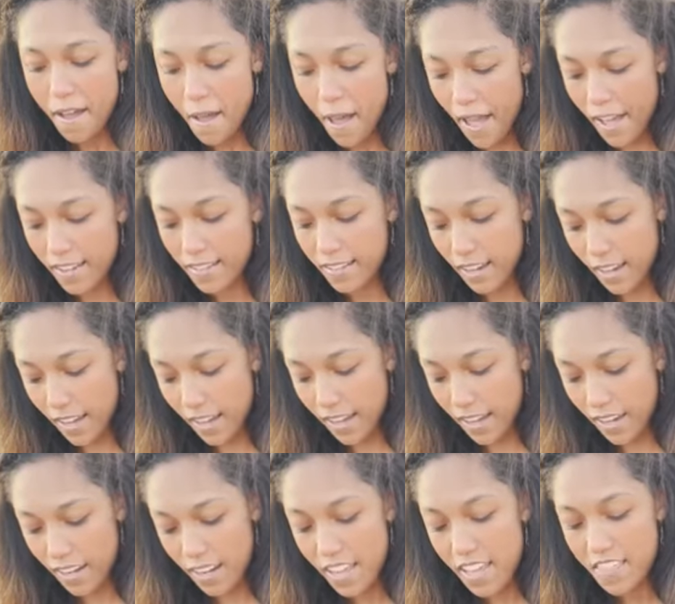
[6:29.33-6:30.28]
At
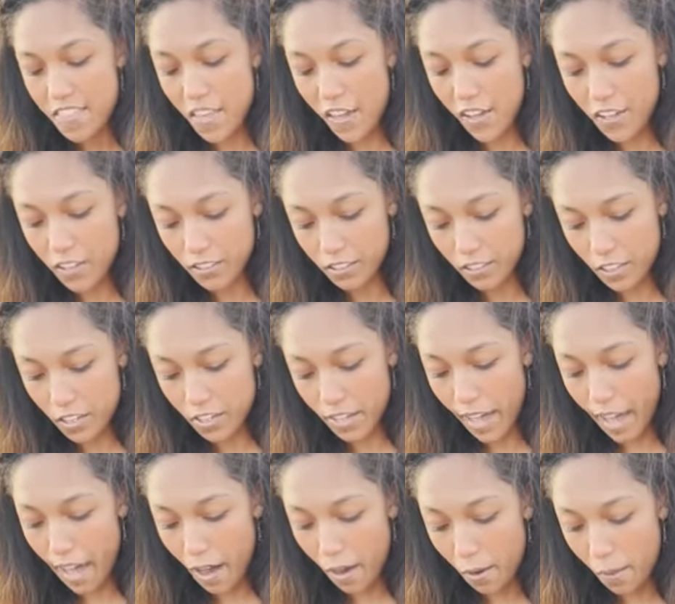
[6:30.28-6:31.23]
night, they could look
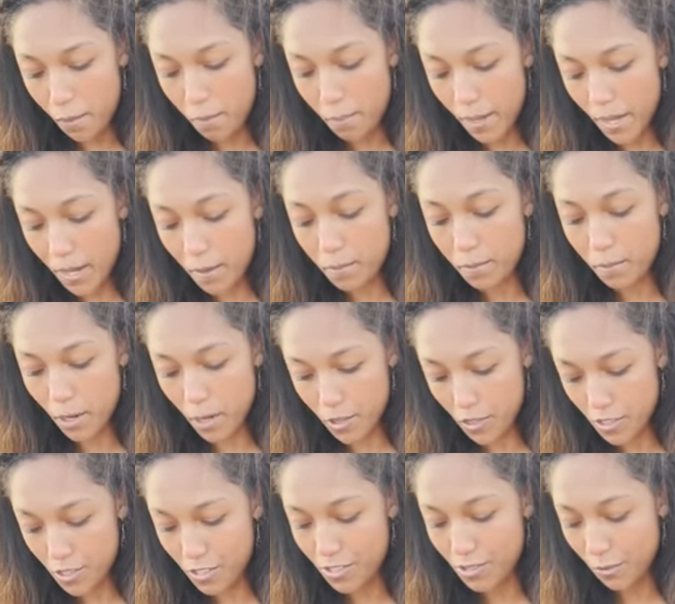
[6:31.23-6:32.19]
out Big
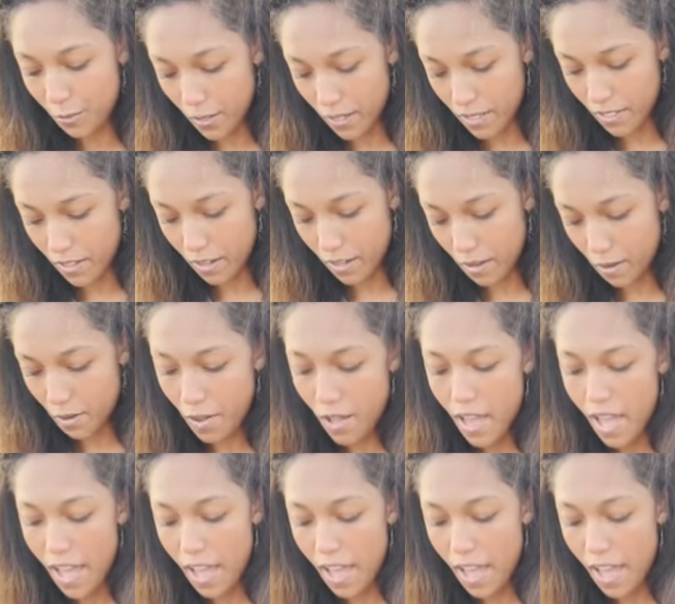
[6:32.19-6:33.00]
Bertha's window